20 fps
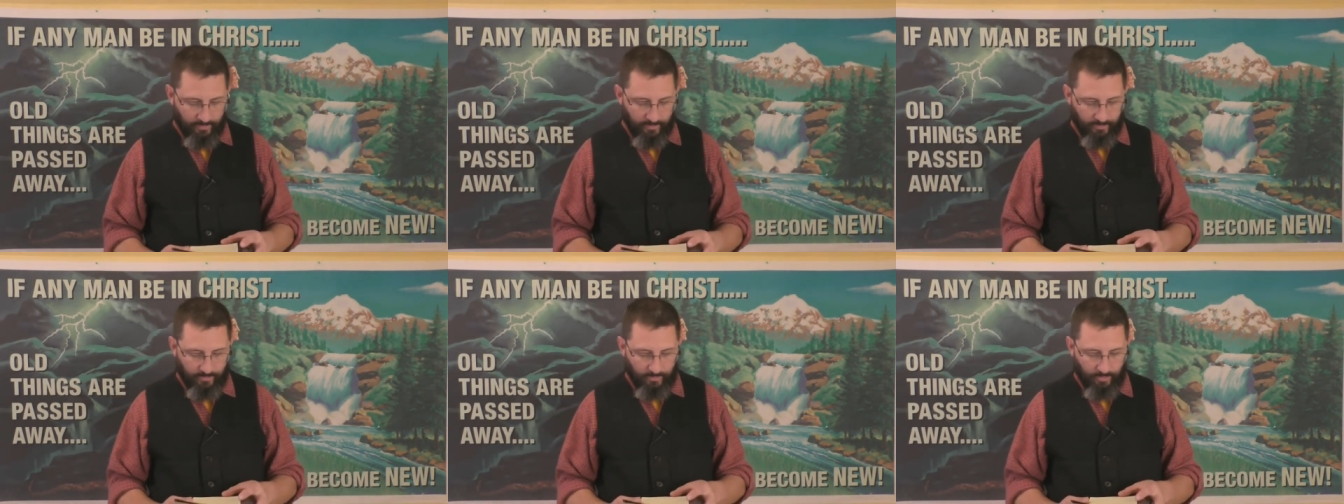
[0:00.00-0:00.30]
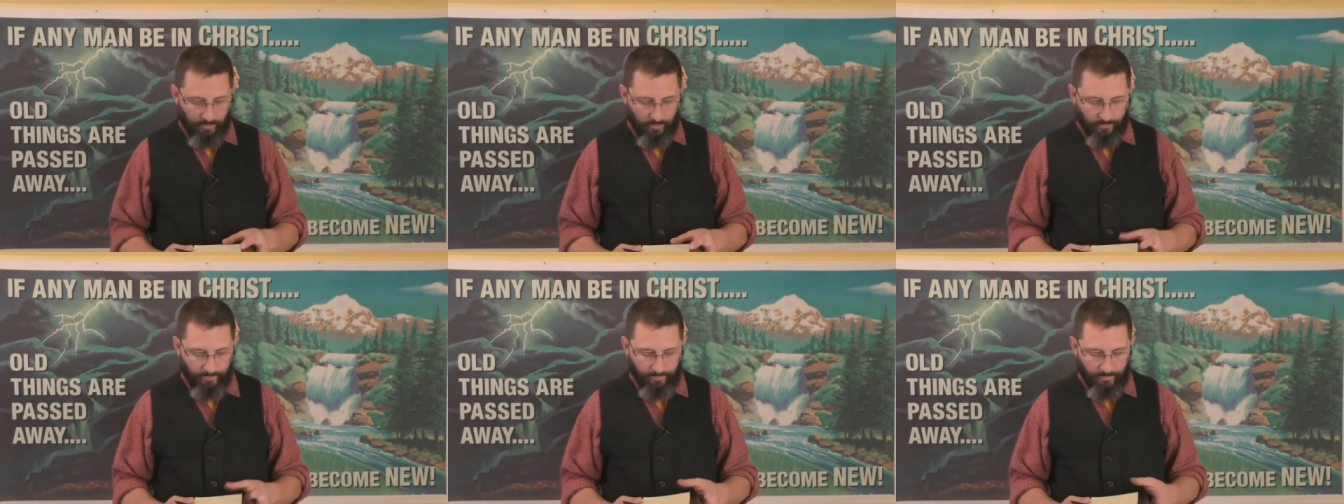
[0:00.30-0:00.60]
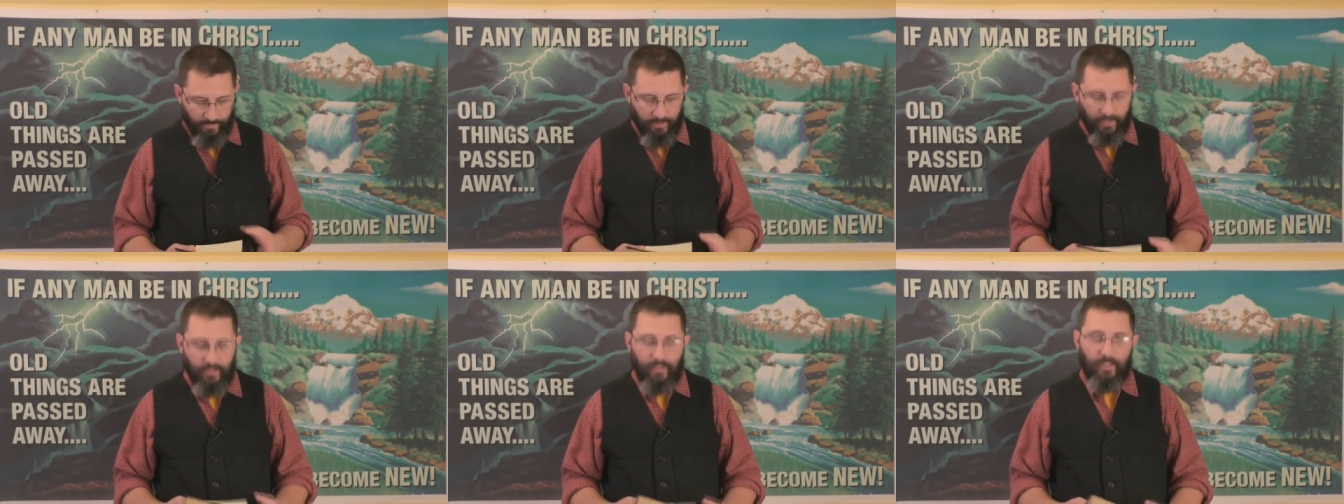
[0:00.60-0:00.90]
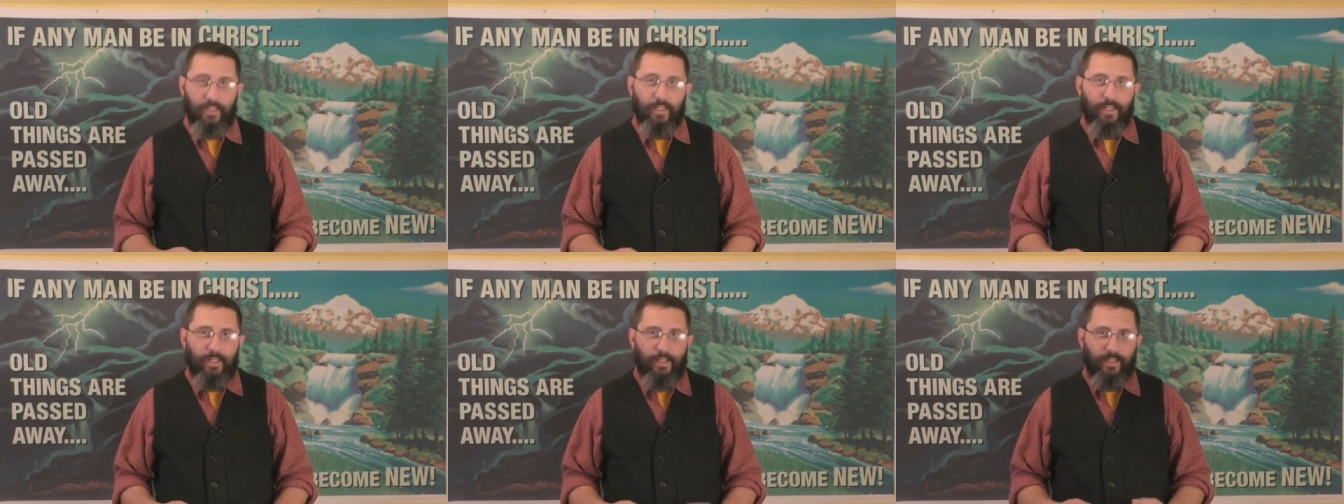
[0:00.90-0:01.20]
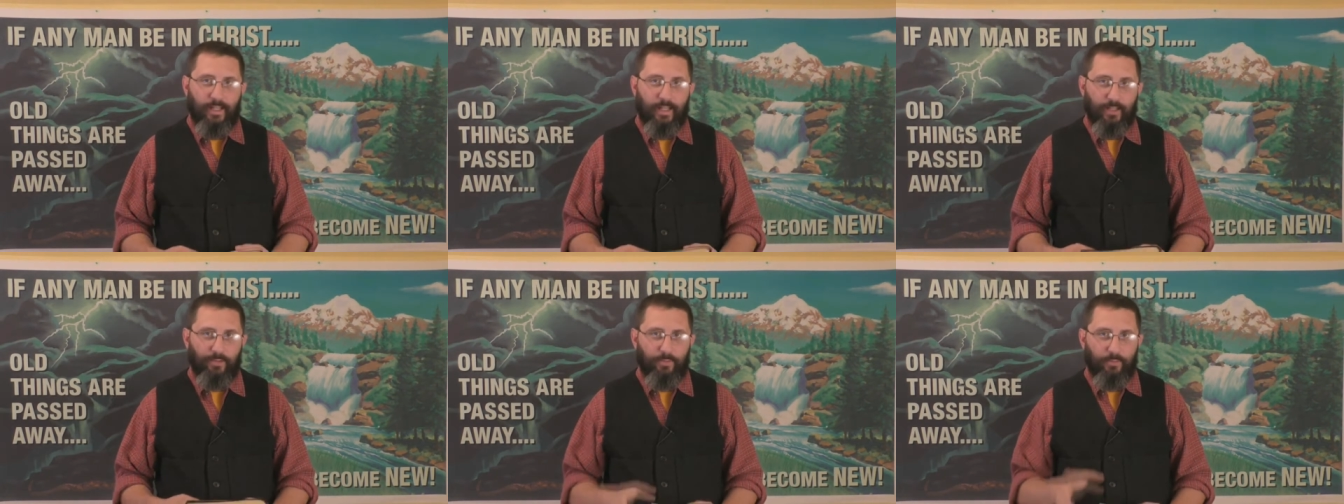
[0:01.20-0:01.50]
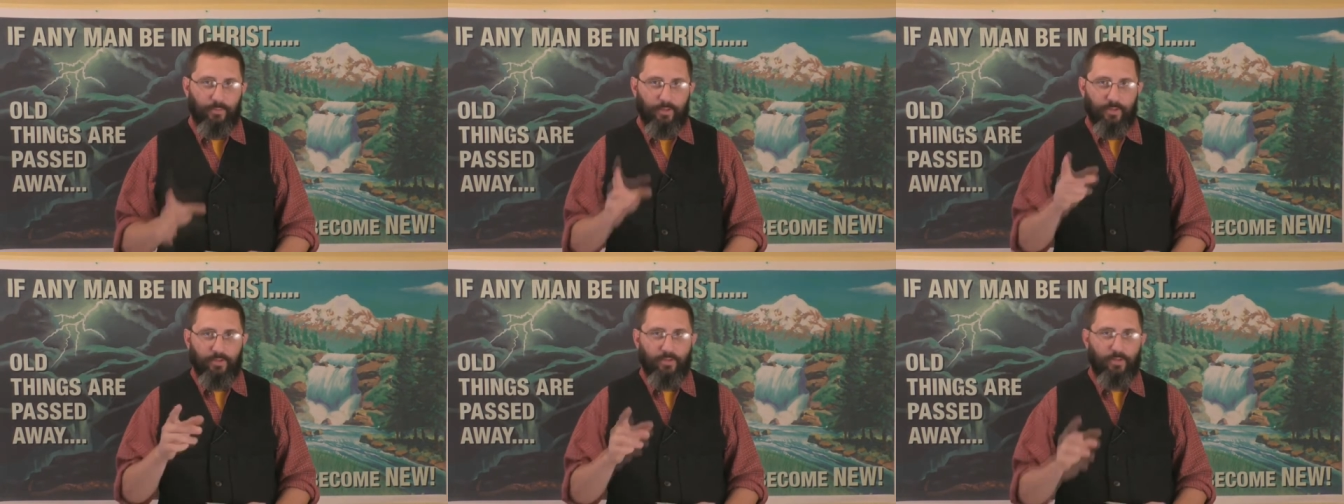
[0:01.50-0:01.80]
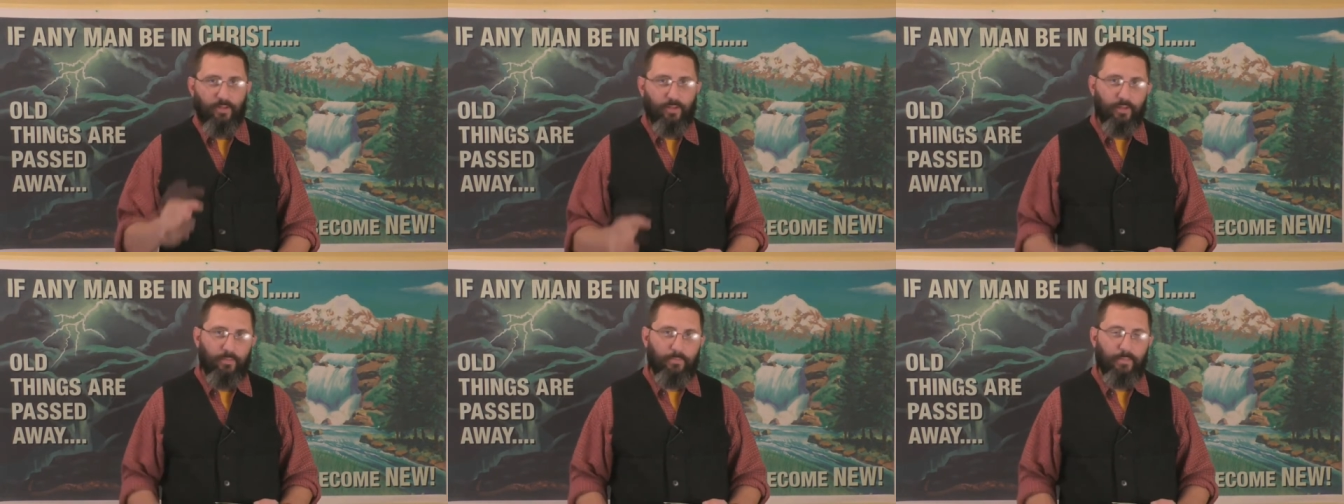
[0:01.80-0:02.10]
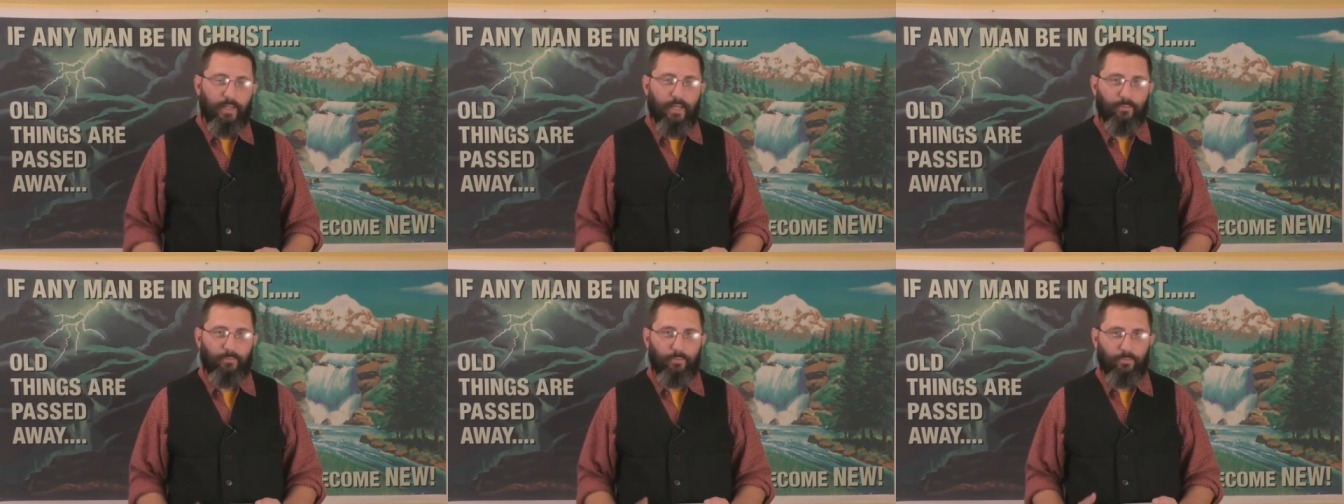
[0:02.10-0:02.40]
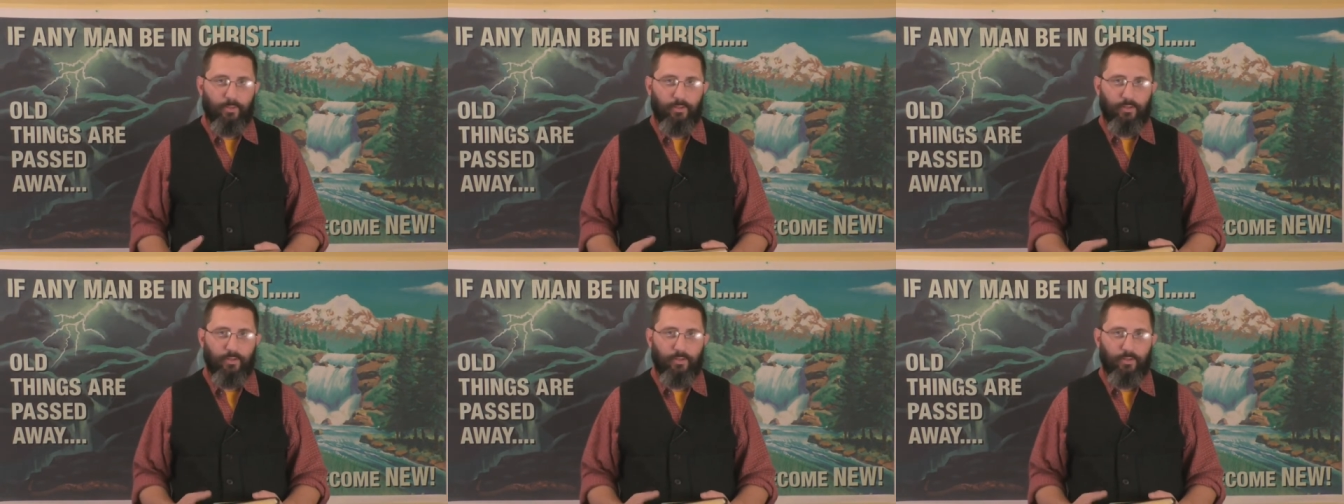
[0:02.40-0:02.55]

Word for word: So, next I'm going to show you the Babel